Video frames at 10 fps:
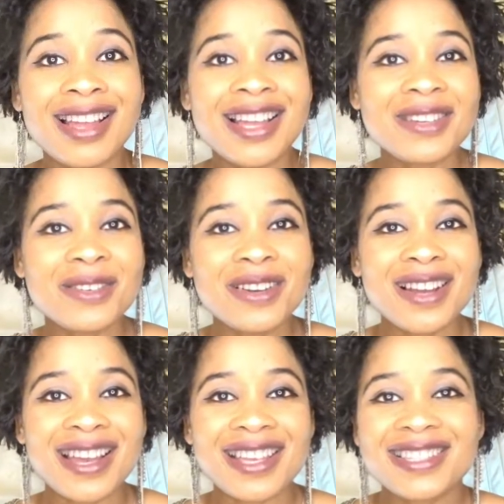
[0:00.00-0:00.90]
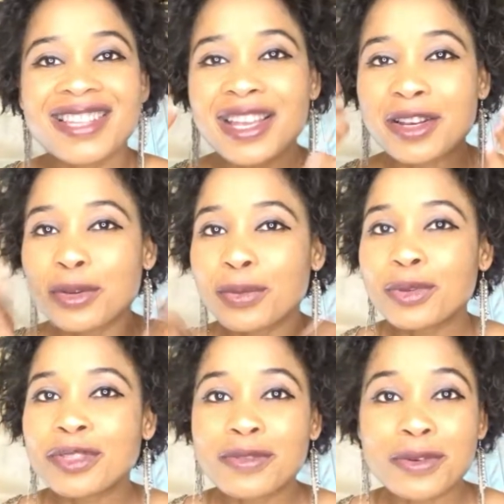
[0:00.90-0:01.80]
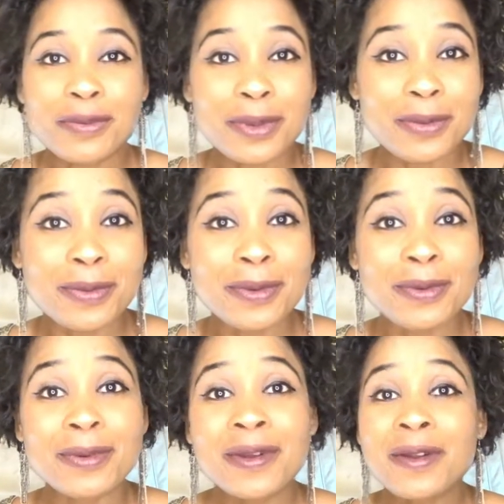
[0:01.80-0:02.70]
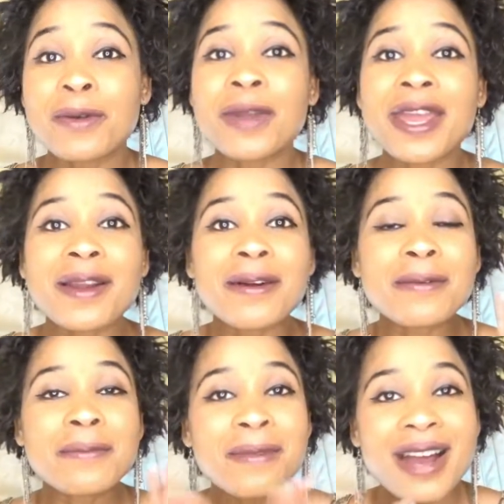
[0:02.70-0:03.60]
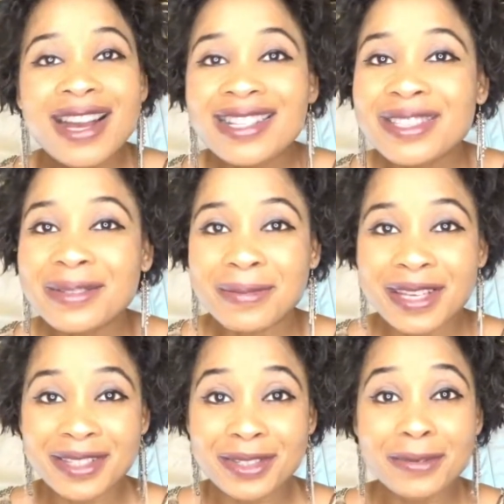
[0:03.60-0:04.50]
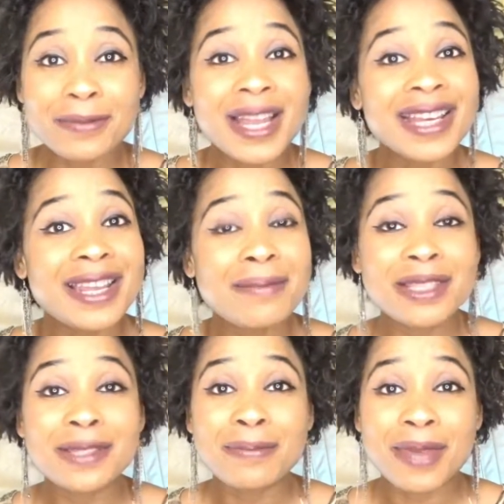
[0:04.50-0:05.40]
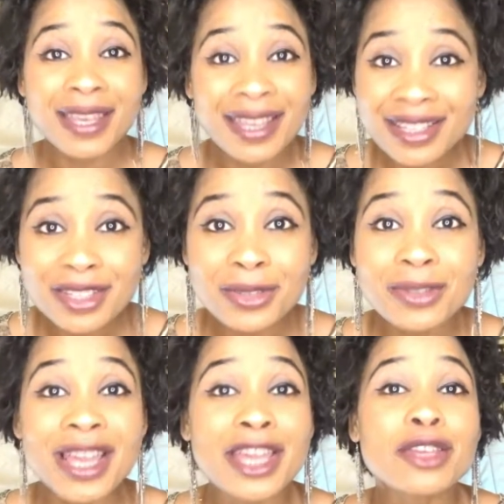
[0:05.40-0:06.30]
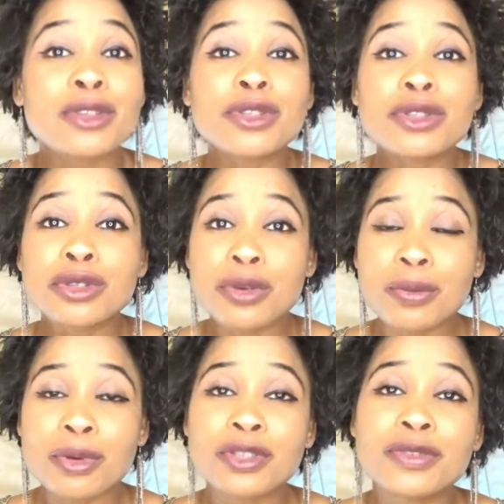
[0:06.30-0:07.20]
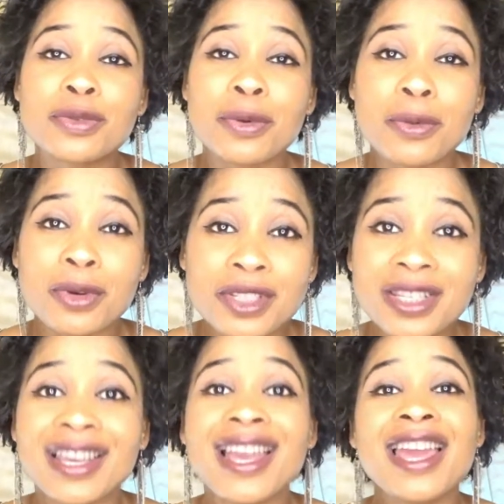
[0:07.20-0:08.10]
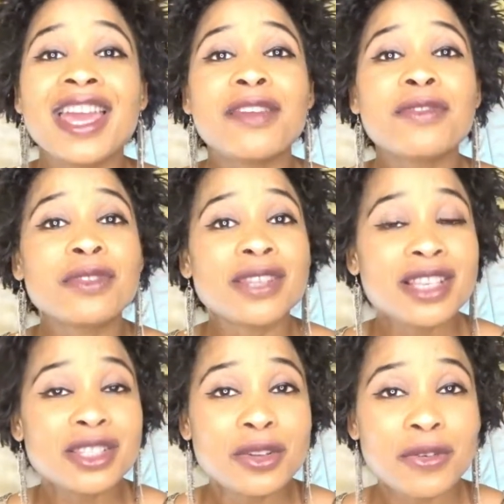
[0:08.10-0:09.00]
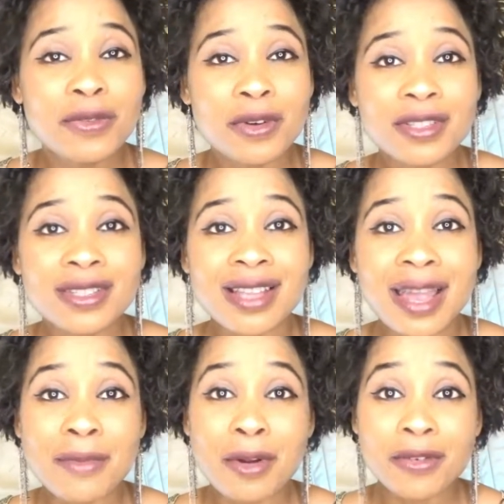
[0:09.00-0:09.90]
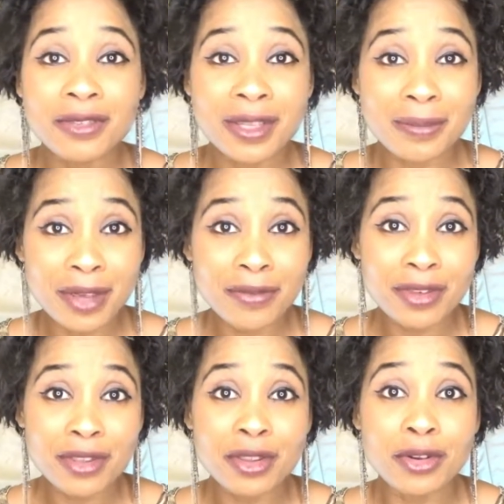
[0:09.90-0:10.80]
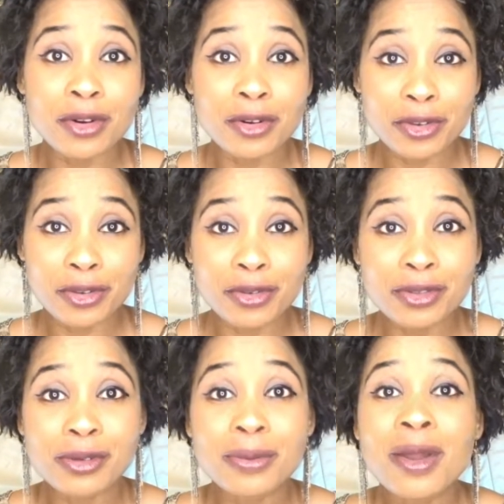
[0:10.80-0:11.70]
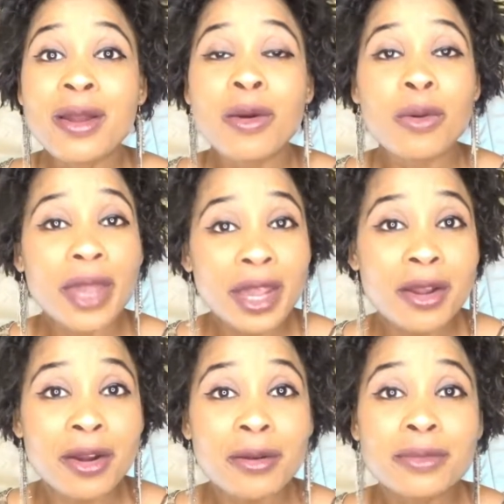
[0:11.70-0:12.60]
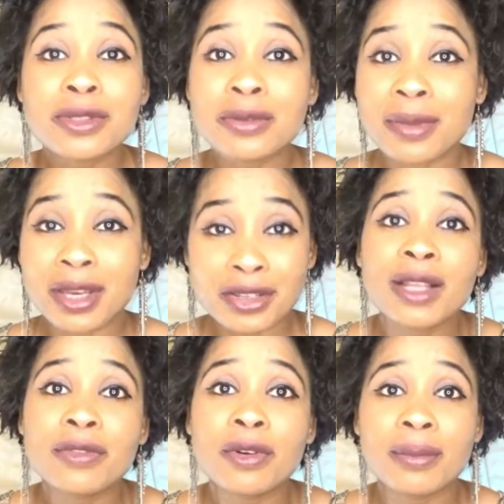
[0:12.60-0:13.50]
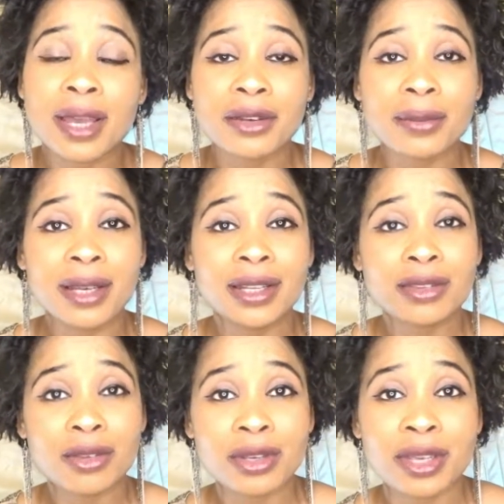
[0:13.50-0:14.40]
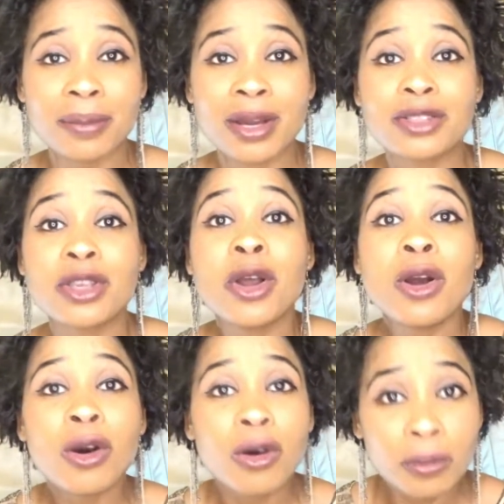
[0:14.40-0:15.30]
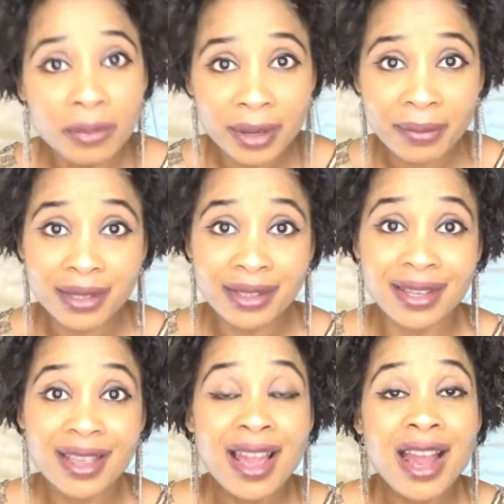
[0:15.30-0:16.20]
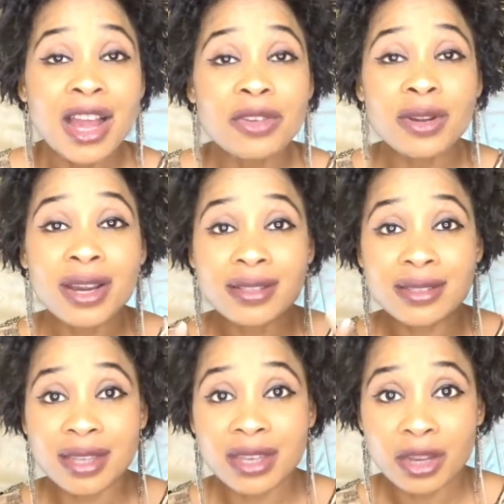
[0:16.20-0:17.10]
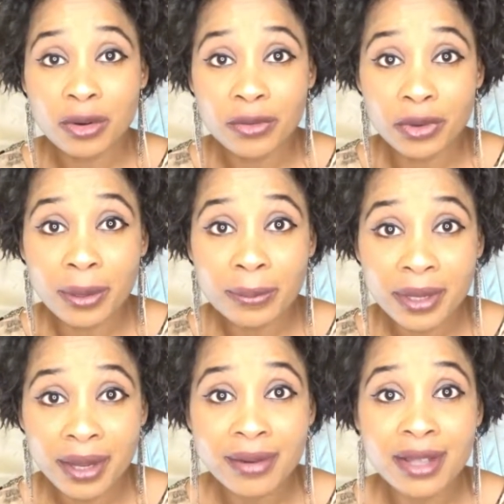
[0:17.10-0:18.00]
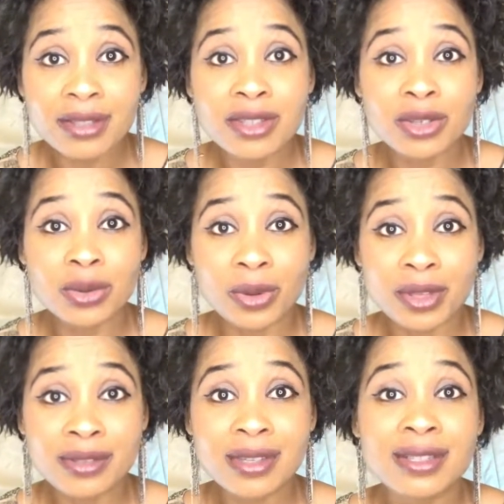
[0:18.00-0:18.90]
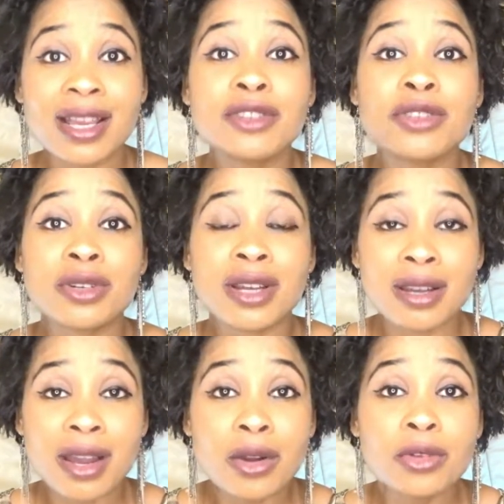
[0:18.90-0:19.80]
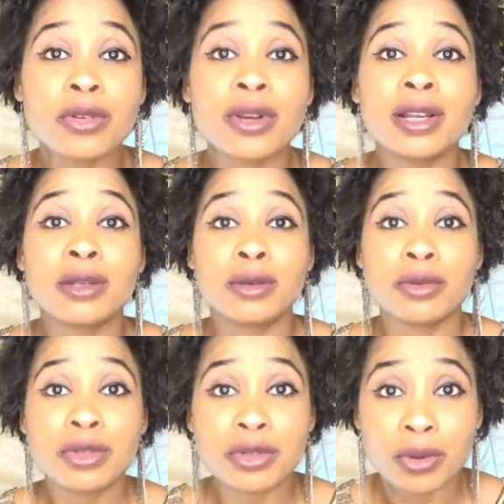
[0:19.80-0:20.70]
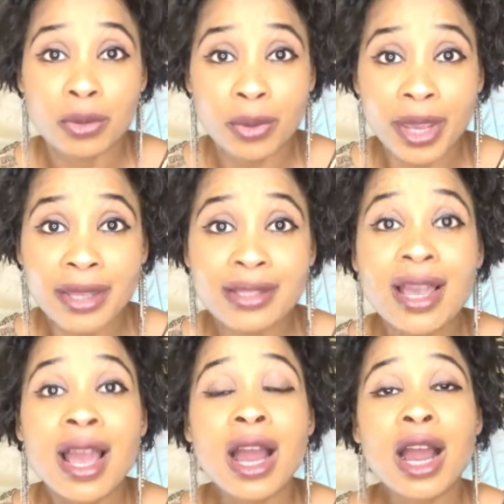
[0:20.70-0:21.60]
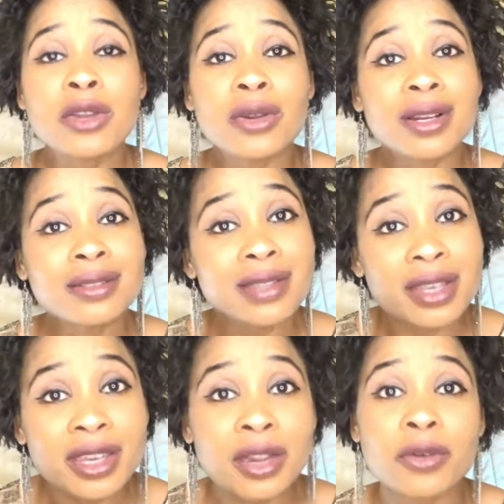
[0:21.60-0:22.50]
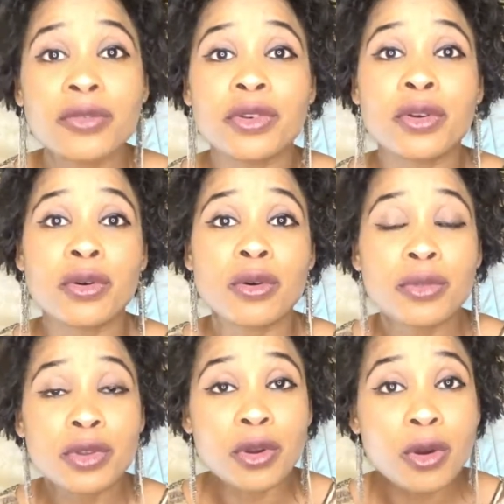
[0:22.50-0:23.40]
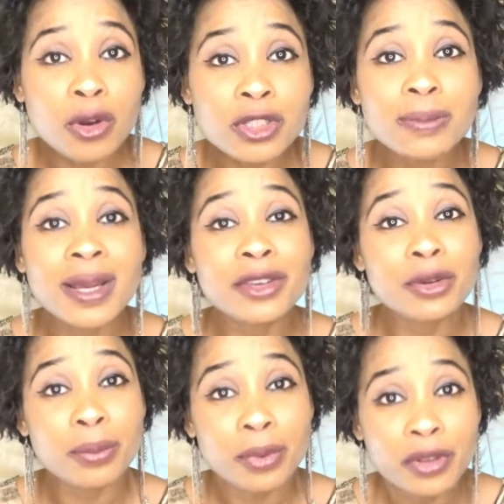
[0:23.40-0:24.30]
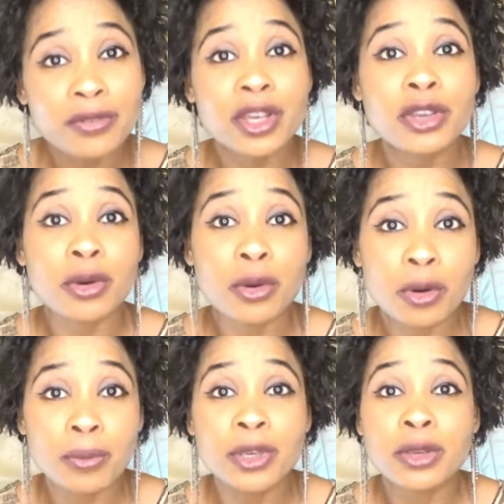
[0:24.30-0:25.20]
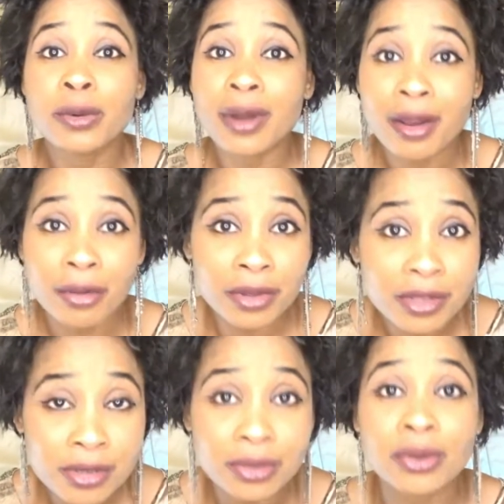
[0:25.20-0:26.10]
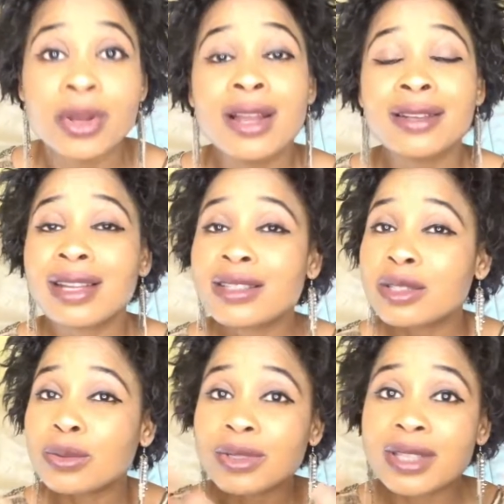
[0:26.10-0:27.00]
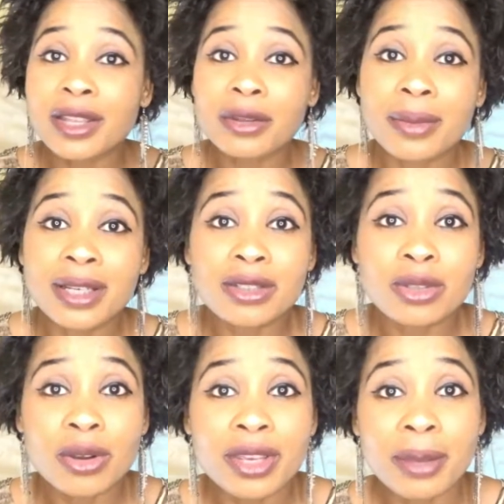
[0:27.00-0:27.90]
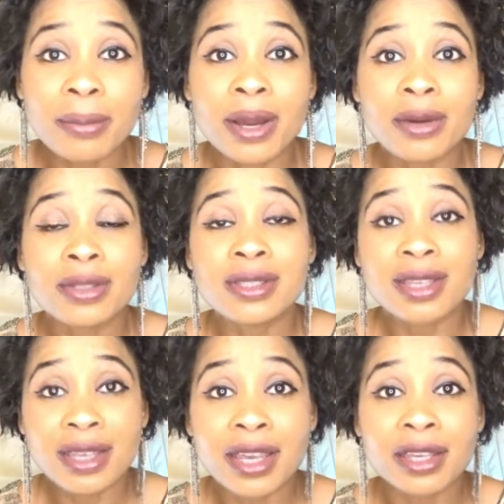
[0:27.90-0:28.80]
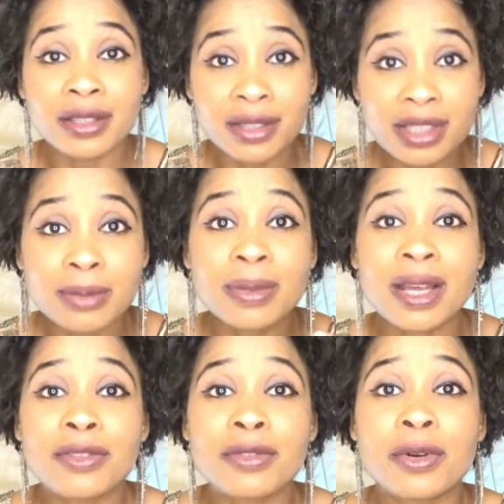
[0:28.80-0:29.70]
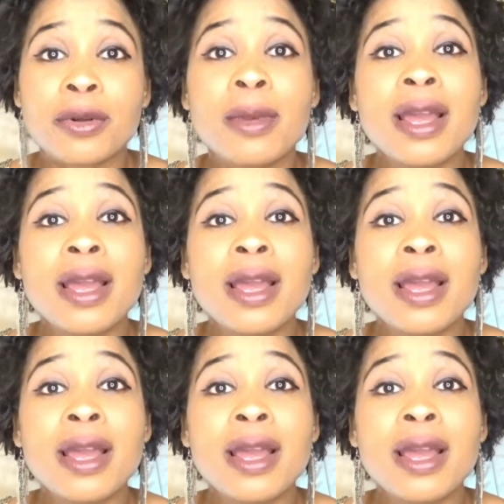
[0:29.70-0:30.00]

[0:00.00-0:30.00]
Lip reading: Hello guys, hello beautiful people, welcome back to my show. My name is Bekkyshow. Thank you so much for watching. If today's your first time of seeing my video on YouTube, welcome to my platform. I normally talk about home remedy, how you can take care of your appearance, your inside, how you can lose your weight, how you can take care of your home, your husband, your boyfriend, your hobby, your aristo. That is what I normally talk about here in this platform.